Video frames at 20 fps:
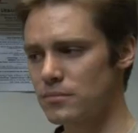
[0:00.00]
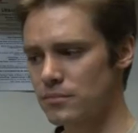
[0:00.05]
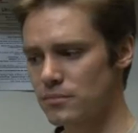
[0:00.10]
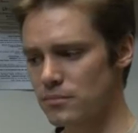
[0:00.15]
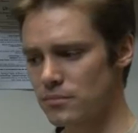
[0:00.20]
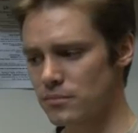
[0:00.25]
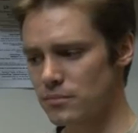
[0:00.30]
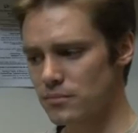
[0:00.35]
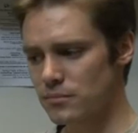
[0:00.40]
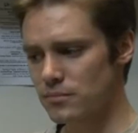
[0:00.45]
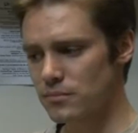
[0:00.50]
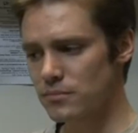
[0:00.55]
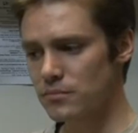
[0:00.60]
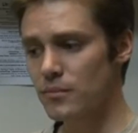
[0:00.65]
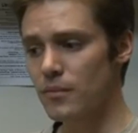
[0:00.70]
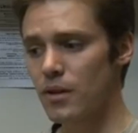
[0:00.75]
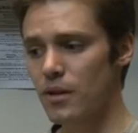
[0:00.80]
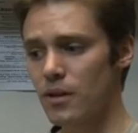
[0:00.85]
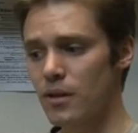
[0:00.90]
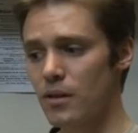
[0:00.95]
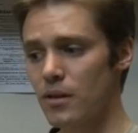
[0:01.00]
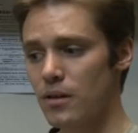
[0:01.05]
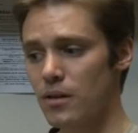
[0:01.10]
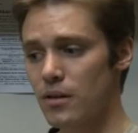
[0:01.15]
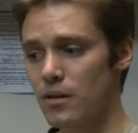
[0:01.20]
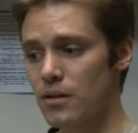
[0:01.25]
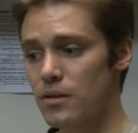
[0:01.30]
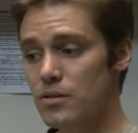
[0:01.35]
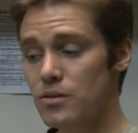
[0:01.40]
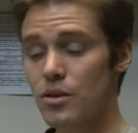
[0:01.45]
Hmm.
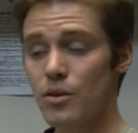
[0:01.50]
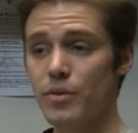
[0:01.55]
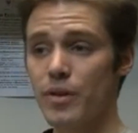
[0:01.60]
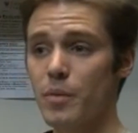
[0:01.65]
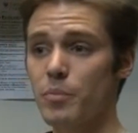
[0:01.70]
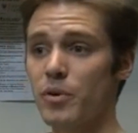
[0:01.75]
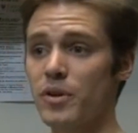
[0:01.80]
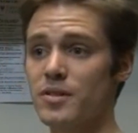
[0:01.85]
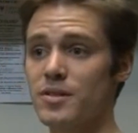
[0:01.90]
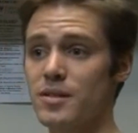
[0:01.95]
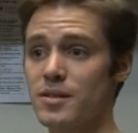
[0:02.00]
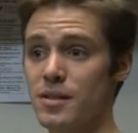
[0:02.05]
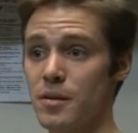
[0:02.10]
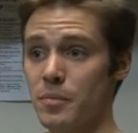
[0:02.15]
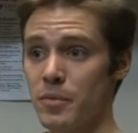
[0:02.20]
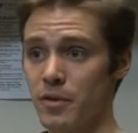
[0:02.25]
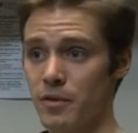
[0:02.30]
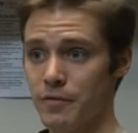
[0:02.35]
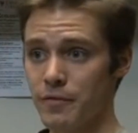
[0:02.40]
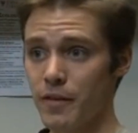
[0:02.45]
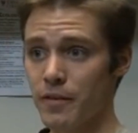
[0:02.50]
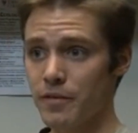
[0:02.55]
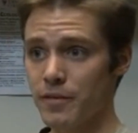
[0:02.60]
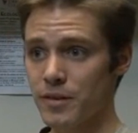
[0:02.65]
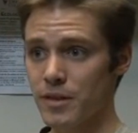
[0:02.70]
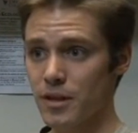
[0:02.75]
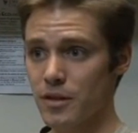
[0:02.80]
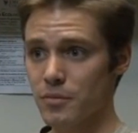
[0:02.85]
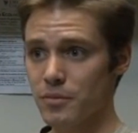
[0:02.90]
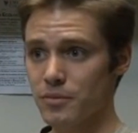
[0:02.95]
So that brings us up to the fifth
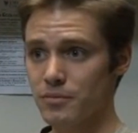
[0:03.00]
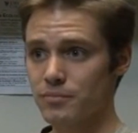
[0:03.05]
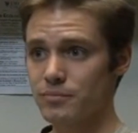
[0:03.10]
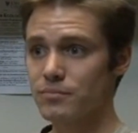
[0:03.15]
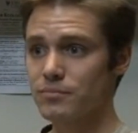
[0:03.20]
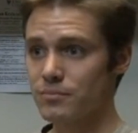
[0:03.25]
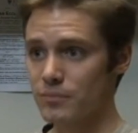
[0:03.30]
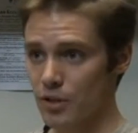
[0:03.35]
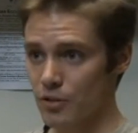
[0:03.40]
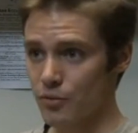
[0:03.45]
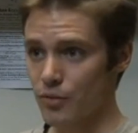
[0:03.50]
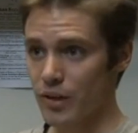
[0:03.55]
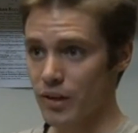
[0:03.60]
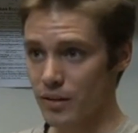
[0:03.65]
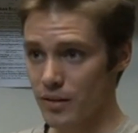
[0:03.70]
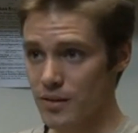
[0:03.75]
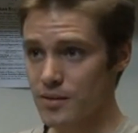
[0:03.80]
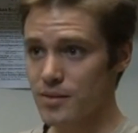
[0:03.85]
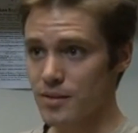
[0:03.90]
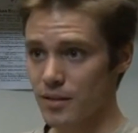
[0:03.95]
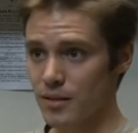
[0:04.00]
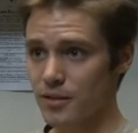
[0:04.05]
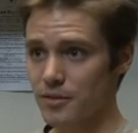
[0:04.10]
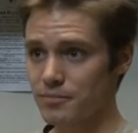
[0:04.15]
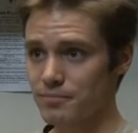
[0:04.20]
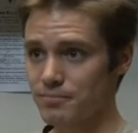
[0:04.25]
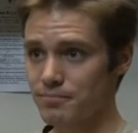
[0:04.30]
type realistic.